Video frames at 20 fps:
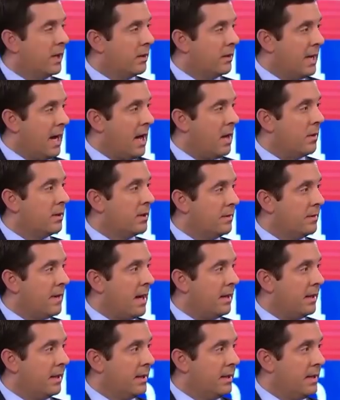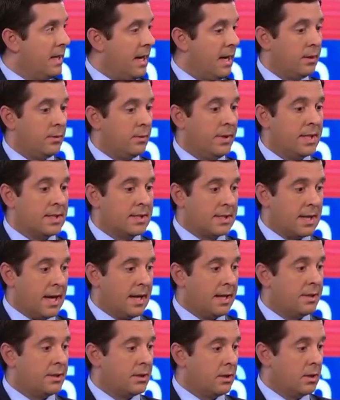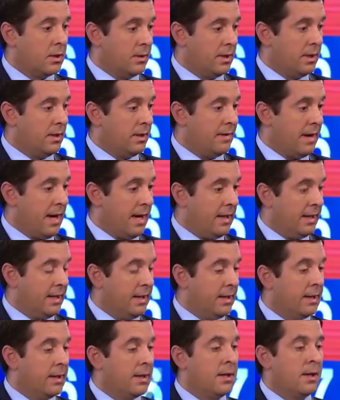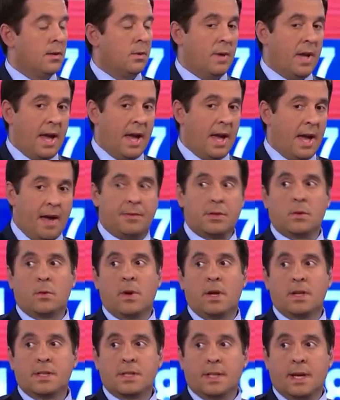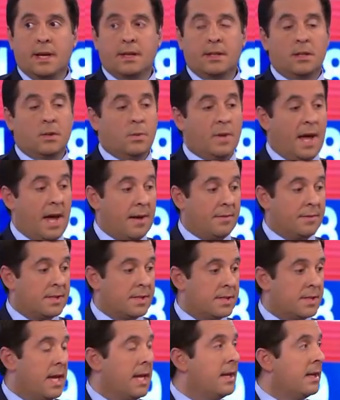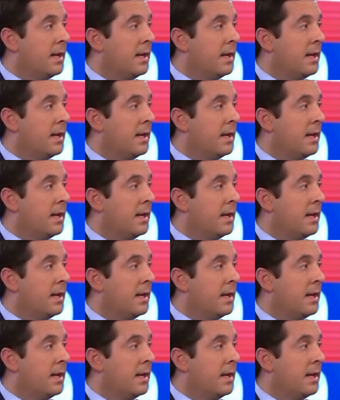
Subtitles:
are now in the valley of death. We decided to go into the valley. We have to run together. We have to stay